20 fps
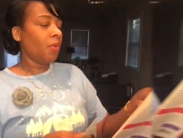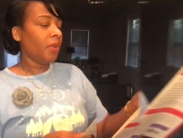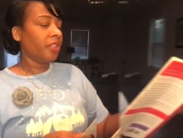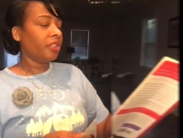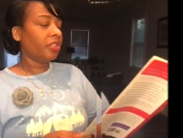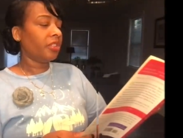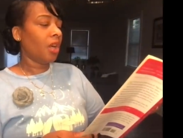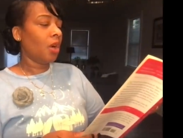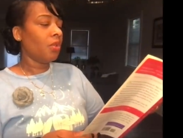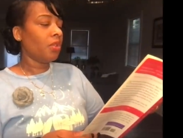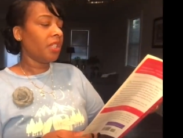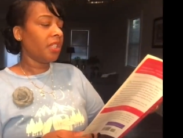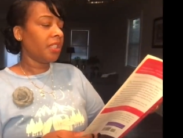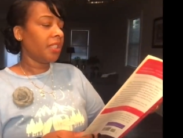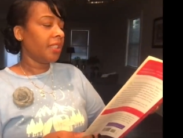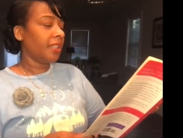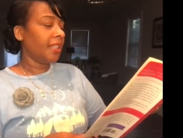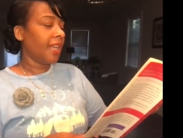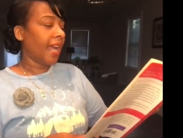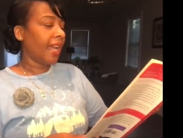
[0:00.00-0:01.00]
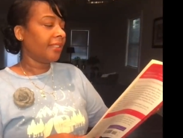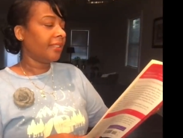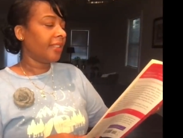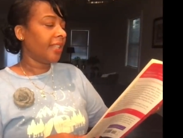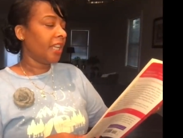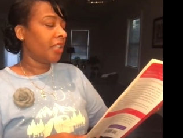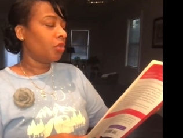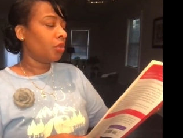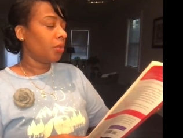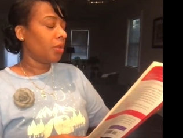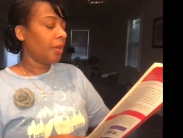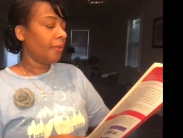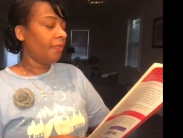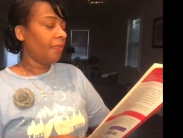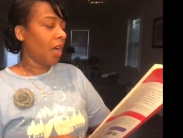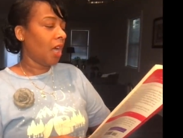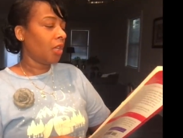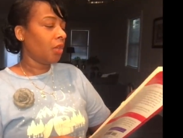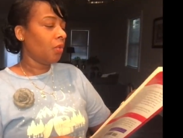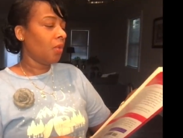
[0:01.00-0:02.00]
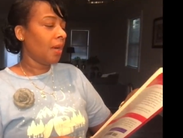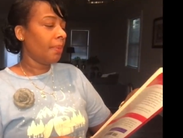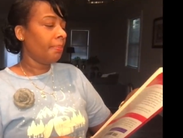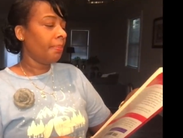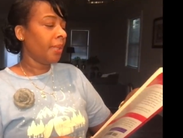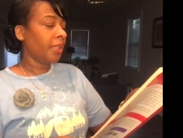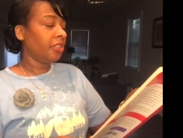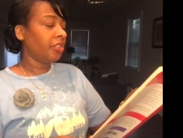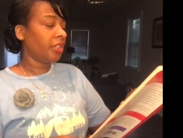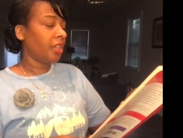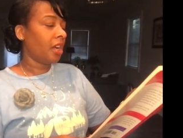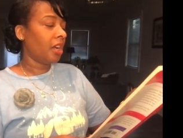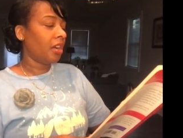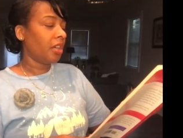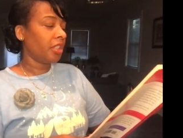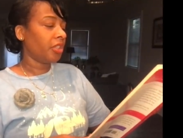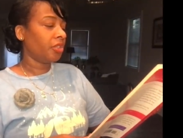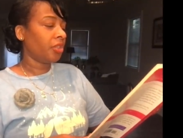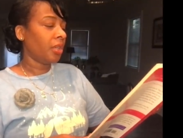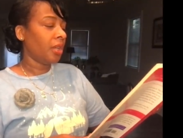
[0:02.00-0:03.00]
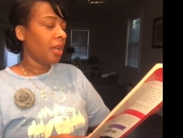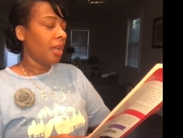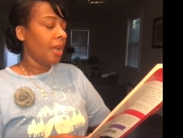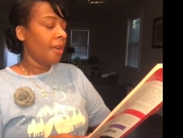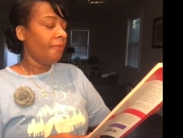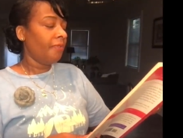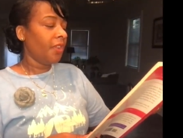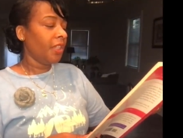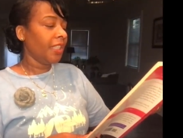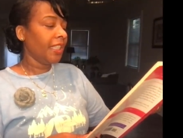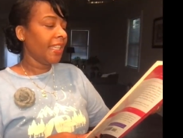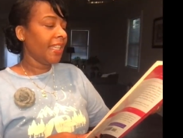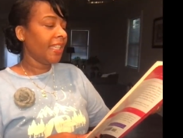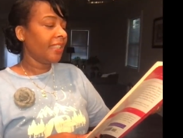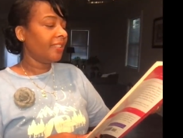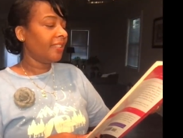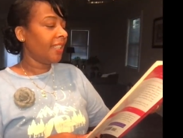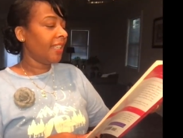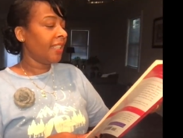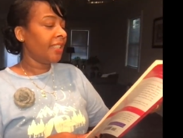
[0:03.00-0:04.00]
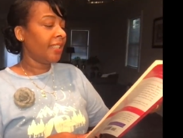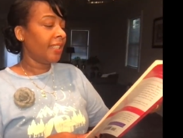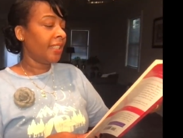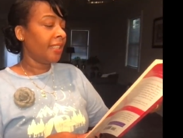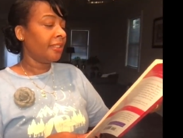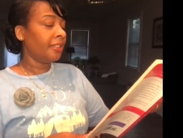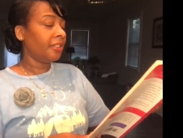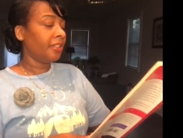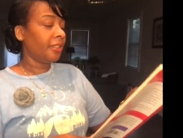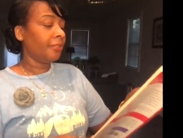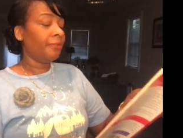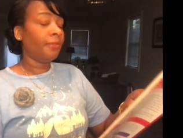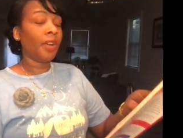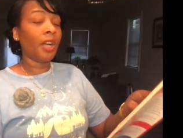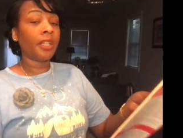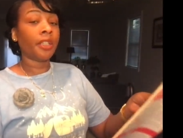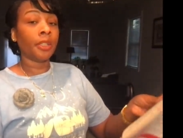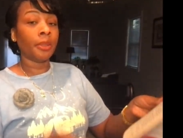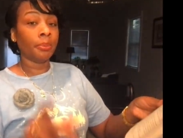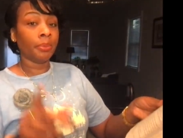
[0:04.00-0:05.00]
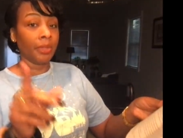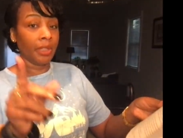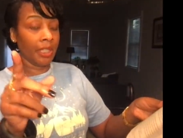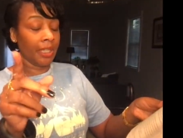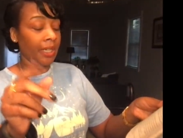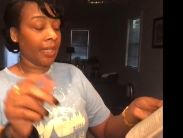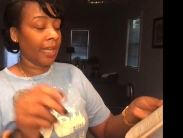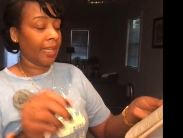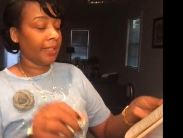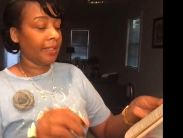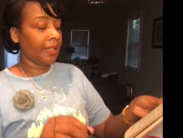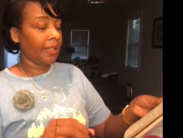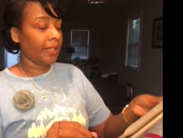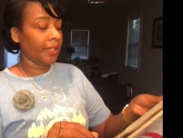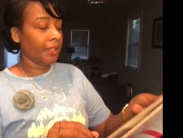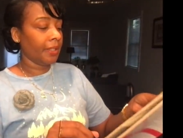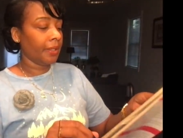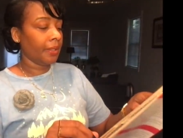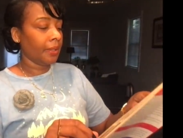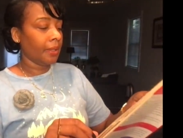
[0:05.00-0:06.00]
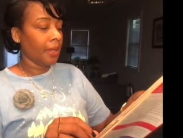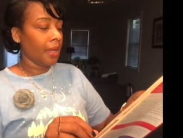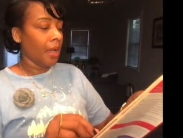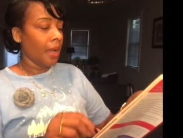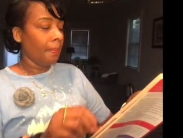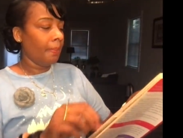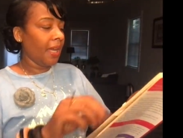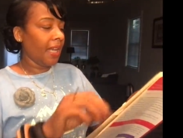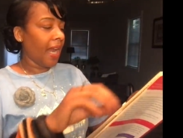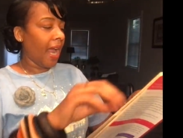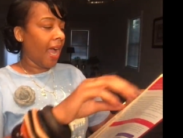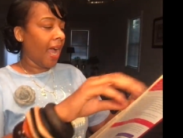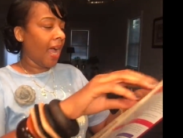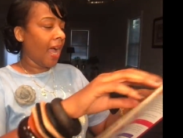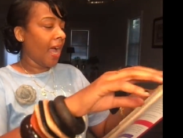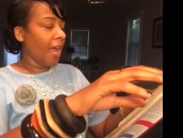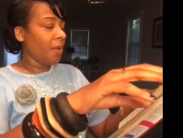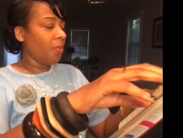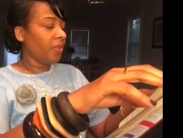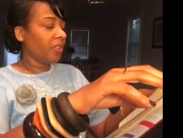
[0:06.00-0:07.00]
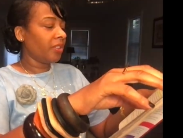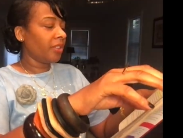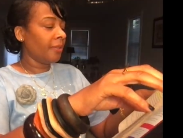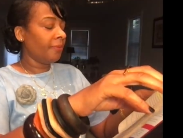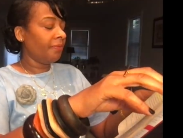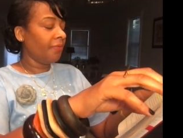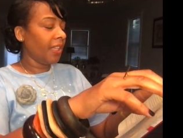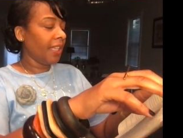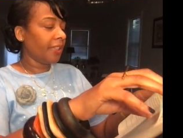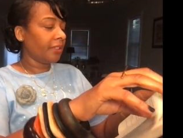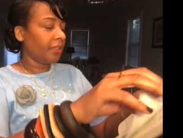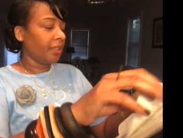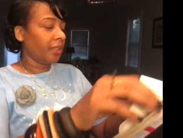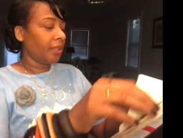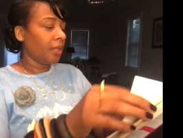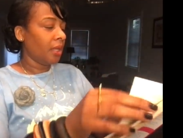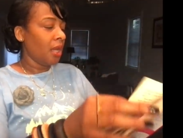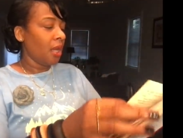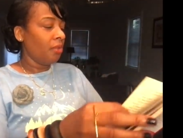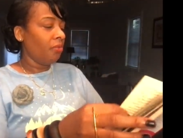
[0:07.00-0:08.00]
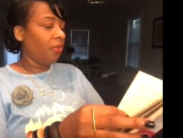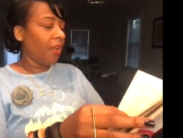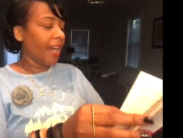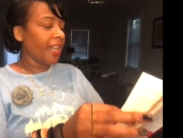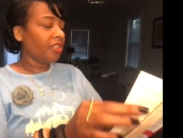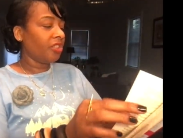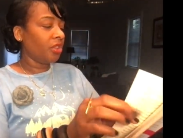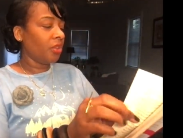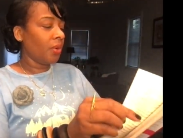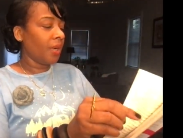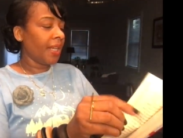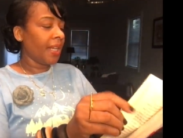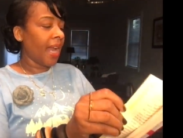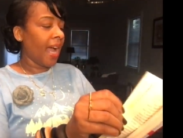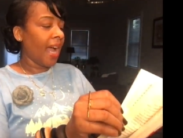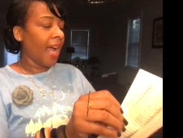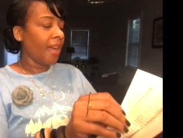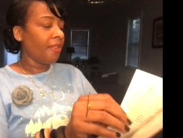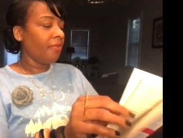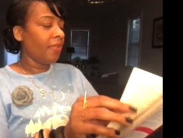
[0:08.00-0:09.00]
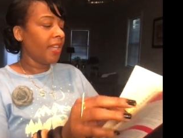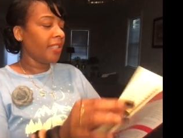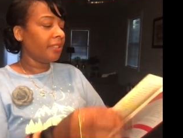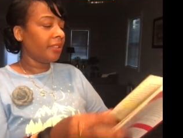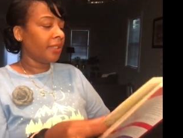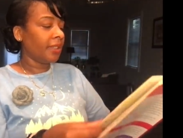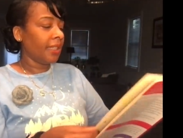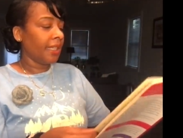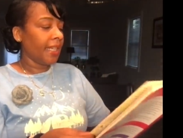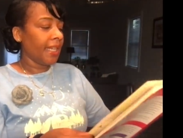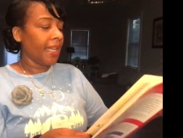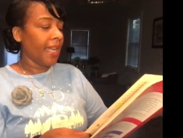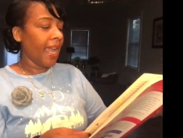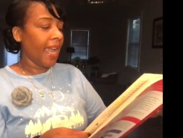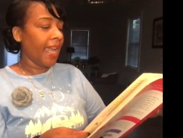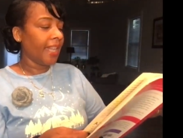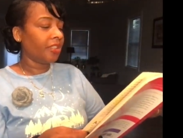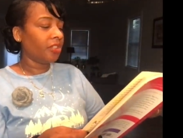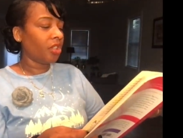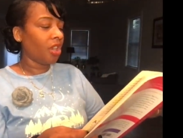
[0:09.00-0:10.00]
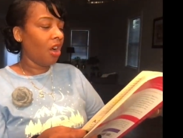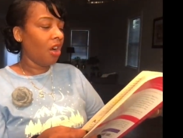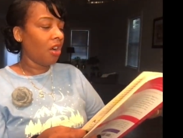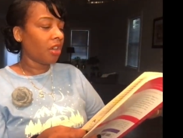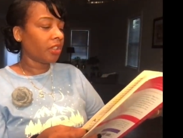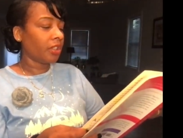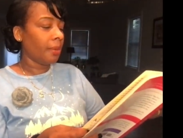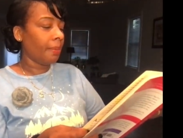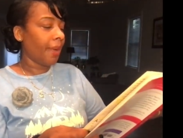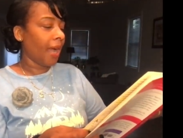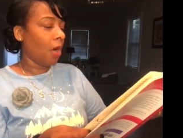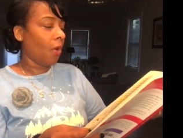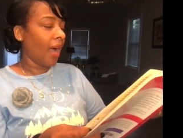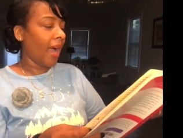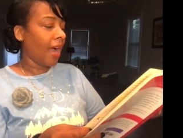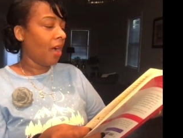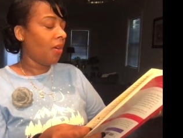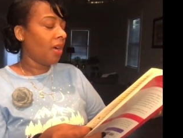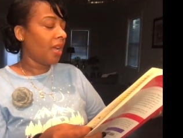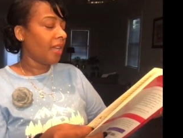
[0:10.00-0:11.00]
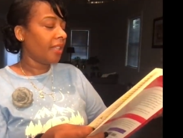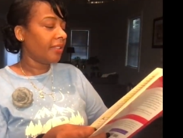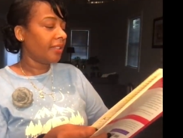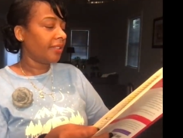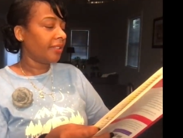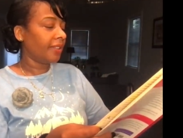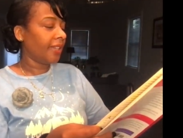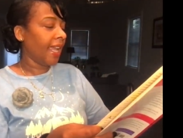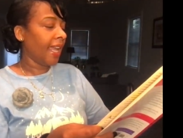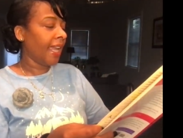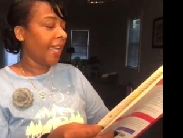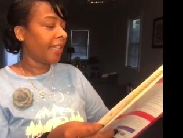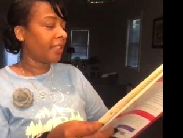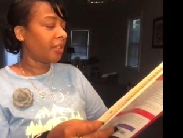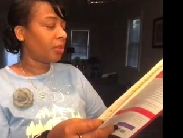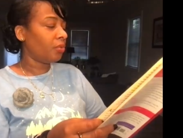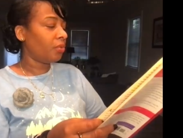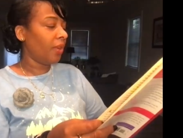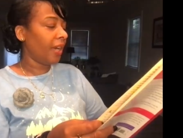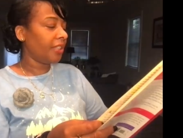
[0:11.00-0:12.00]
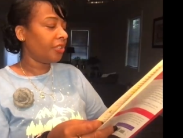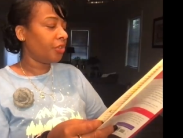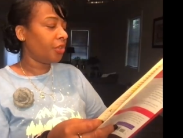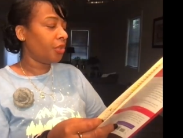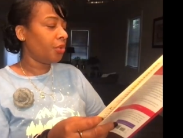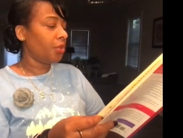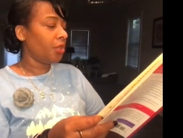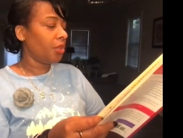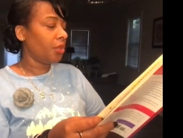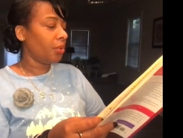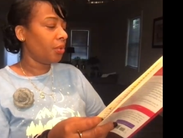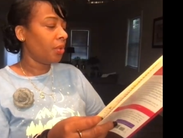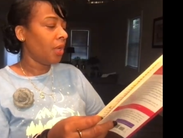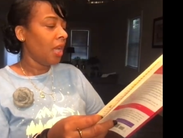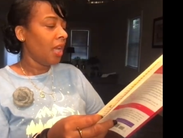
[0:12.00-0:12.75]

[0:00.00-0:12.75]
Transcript: was so good that I scheduled a follow up massage, fully intending to fuck him. Didn't I tell you? But I was conflicted. Rachel and I recently had talked about how others can't rescue you,